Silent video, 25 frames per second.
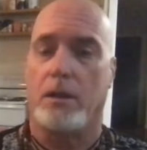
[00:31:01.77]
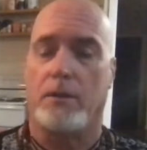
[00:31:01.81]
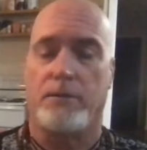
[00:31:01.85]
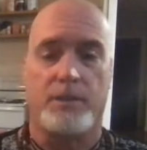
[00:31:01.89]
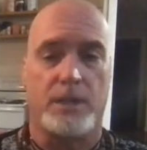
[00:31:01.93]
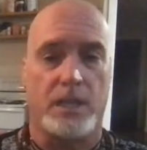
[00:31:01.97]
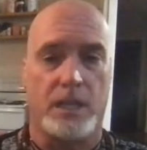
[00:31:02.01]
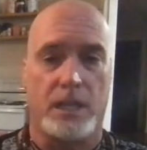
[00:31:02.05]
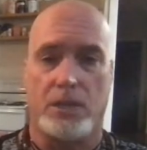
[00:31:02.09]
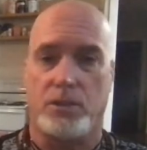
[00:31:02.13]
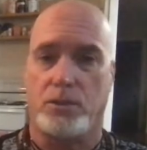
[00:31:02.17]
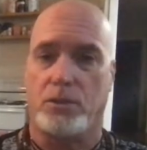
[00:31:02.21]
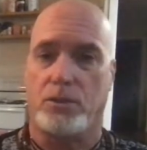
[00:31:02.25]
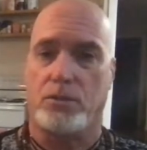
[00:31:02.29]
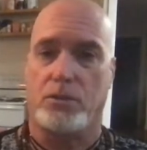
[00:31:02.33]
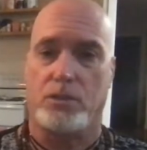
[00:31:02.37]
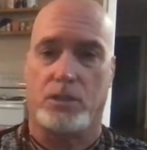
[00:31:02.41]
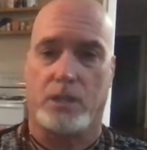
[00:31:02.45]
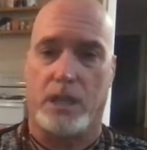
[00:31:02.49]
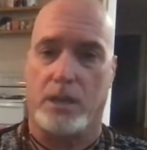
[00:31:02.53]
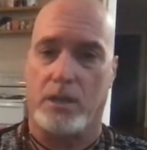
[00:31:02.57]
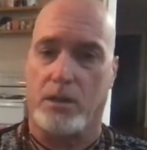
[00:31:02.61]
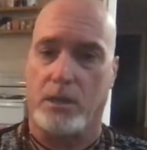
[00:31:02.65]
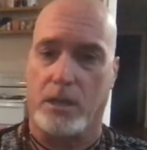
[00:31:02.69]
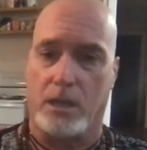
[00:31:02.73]
of the issues
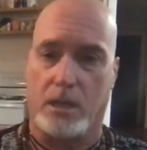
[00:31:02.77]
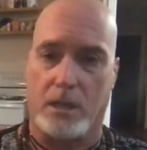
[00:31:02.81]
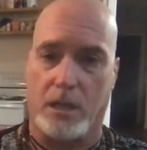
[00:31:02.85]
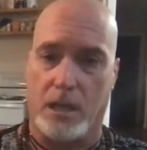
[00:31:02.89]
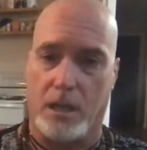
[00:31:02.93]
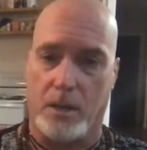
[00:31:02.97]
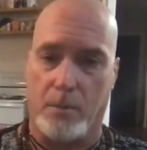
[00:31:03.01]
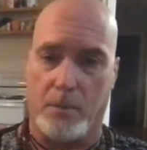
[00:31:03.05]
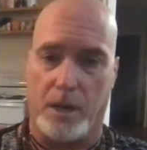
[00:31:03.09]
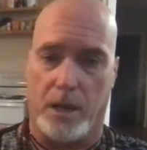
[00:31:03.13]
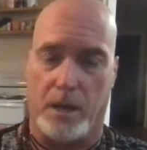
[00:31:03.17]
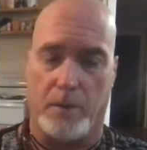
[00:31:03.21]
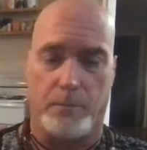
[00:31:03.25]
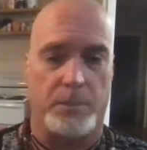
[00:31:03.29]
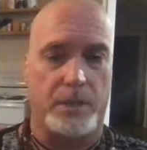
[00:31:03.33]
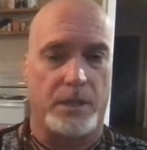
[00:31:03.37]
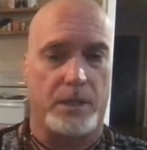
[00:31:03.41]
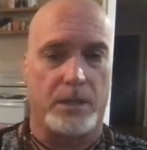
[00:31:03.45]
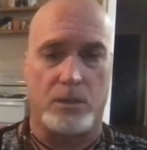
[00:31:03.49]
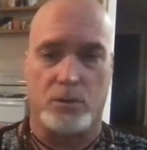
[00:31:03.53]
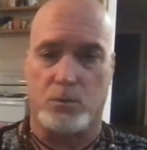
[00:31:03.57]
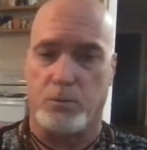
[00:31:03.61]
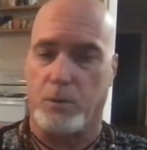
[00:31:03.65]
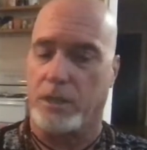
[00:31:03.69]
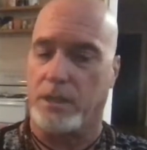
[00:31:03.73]
that are going to come up,
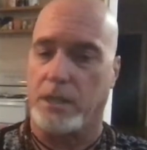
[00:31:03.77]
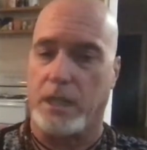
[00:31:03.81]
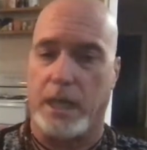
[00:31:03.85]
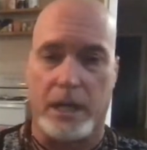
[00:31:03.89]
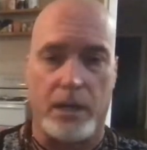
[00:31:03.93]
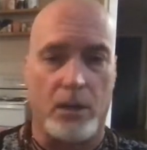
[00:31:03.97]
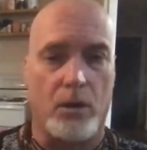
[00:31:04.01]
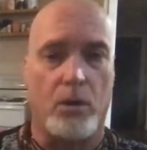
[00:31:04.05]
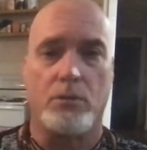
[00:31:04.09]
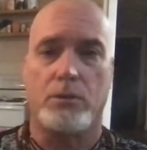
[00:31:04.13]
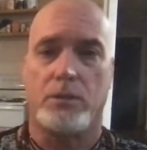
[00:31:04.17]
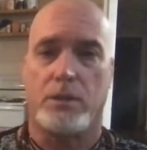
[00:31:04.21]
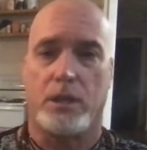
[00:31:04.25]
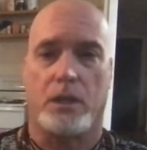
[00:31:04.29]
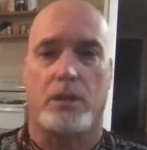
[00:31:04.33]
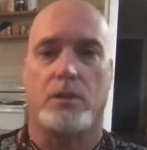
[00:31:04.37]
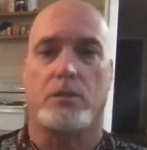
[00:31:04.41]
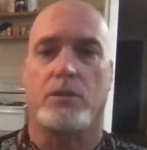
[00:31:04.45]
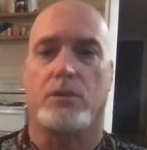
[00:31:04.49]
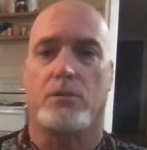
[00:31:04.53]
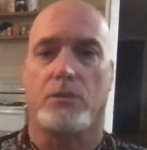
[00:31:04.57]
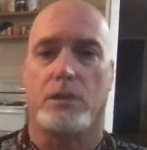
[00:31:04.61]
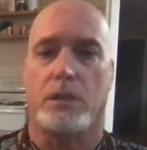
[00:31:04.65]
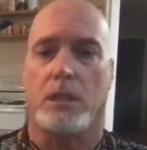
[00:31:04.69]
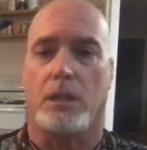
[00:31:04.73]
because what they don't tell
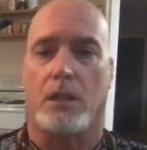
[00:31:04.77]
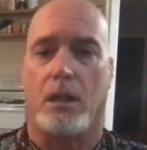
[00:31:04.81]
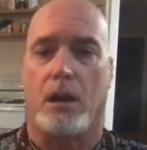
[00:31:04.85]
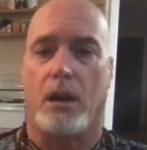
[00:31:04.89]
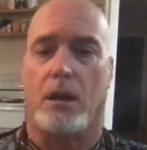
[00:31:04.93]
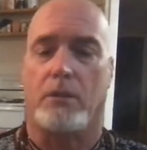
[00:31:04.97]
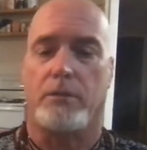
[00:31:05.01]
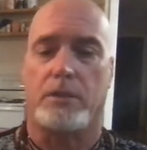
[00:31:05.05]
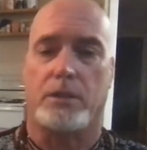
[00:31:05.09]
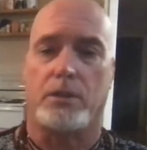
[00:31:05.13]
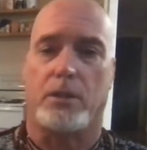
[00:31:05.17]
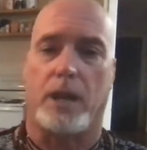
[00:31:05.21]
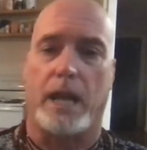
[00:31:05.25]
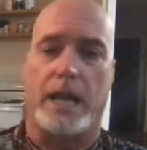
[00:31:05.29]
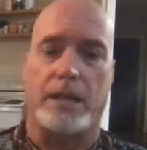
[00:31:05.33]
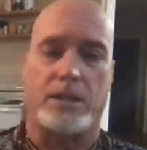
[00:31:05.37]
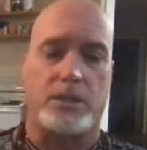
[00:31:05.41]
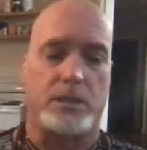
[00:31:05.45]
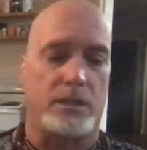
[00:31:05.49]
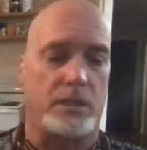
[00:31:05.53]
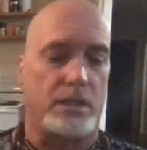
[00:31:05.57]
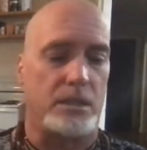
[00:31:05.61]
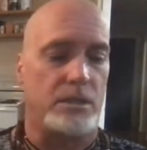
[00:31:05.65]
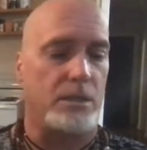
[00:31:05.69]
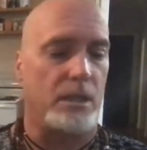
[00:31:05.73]
you in the law of
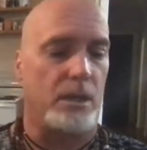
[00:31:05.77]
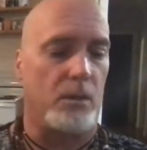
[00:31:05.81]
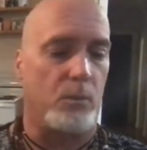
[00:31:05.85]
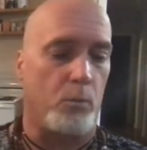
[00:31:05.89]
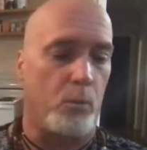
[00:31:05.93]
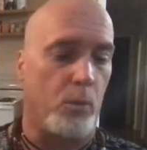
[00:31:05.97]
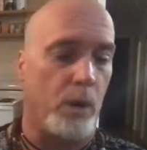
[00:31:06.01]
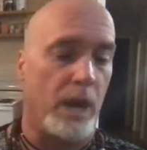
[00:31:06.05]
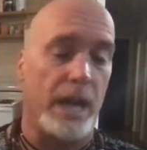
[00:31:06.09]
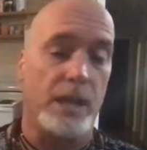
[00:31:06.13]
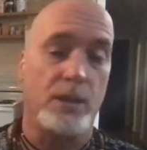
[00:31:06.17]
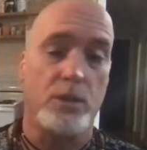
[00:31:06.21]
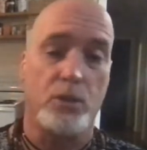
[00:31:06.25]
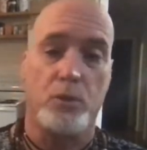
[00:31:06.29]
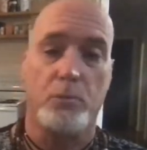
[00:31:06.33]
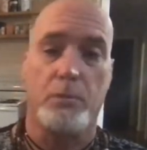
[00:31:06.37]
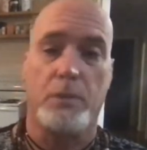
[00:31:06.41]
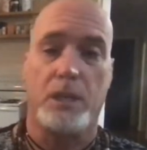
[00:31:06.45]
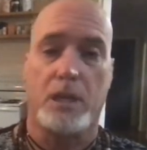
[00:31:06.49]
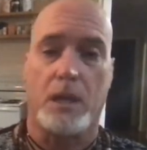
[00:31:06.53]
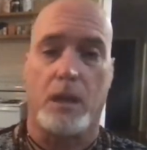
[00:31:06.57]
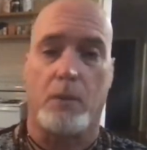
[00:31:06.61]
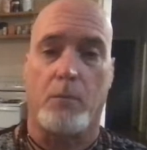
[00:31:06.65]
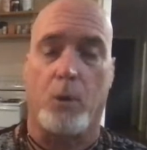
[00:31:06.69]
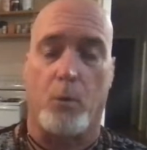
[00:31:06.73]
attraction is that when you
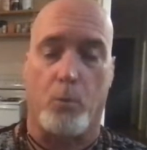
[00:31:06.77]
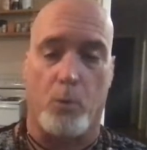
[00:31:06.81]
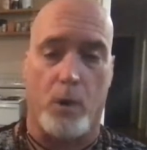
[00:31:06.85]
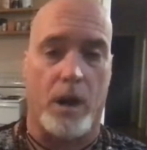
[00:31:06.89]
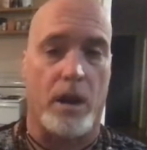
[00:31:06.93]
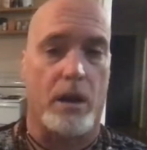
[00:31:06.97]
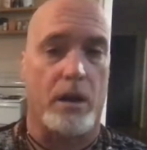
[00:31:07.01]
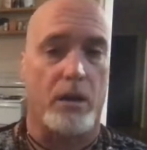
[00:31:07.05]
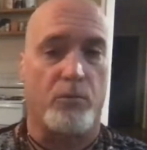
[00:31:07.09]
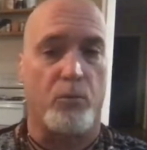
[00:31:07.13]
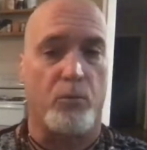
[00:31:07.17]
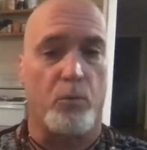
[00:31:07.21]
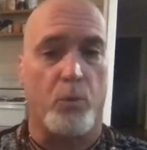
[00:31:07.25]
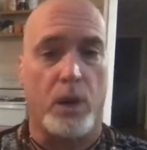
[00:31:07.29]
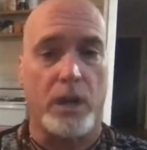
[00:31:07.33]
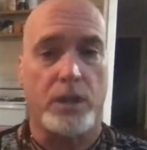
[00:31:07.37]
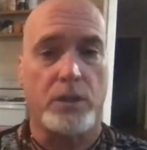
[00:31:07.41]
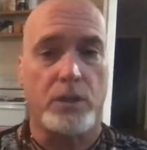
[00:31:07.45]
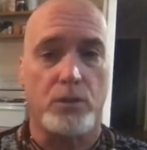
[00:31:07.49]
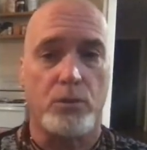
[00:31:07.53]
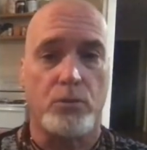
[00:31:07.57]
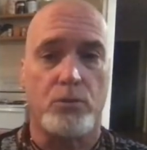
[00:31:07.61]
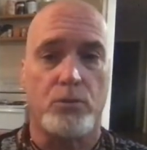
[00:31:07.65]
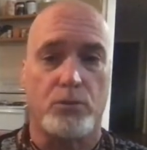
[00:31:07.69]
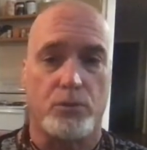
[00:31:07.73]
become aware of
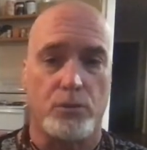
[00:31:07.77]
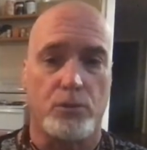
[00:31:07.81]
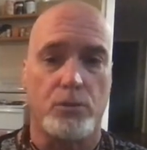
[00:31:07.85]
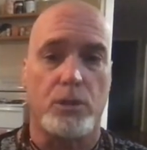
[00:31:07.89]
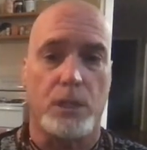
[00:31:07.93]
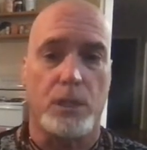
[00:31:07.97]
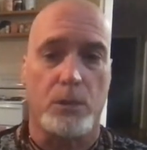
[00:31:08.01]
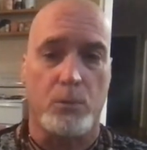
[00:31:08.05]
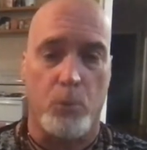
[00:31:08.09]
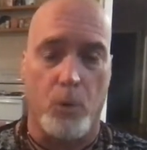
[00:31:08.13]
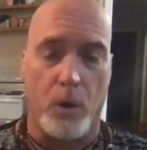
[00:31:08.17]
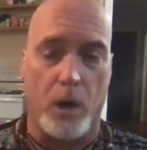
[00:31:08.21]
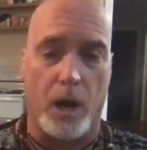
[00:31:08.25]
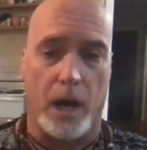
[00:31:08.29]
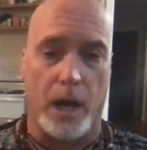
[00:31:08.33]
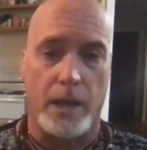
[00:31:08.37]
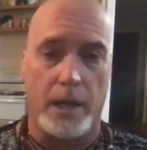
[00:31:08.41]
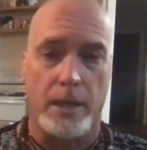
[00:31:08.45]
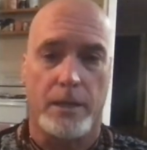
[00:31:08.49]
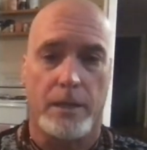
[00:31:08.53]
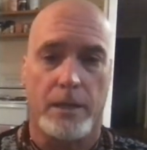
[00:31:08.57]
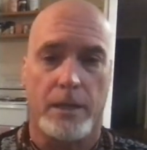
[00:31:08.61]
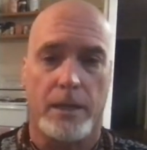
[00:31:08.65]
what you truly want,